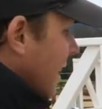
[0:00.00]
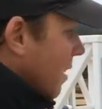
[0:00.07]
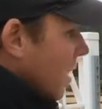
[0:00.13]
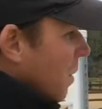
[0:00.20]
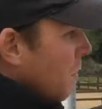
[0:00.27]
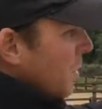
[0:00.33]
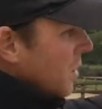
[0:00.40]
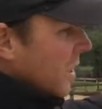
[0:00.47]
And
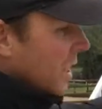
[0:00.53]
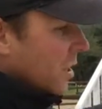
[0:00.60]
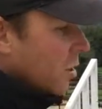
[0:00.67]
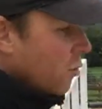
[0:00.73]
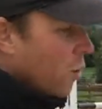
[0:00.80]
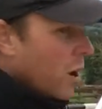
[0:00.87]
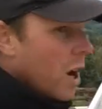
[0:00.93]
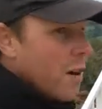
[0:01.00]
number 6 is
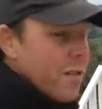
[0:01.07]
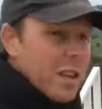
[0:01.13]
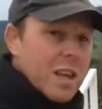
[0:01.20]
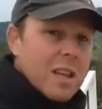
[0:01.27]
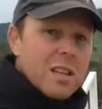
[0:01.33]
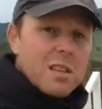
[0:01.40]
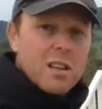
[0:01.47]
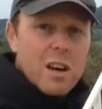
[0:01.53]
right over the
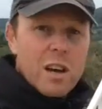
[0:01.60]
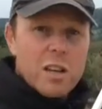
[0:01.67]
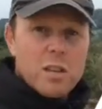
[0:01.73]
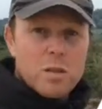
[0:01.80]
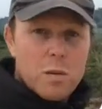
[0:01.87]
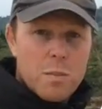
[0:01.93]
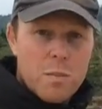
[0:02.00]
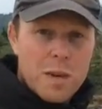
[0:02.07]
other side,
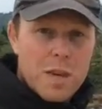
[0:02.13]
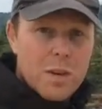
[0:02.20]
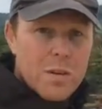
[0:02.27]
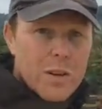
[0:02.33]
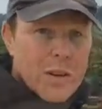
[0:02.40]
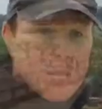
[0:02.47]
so we'll meet you at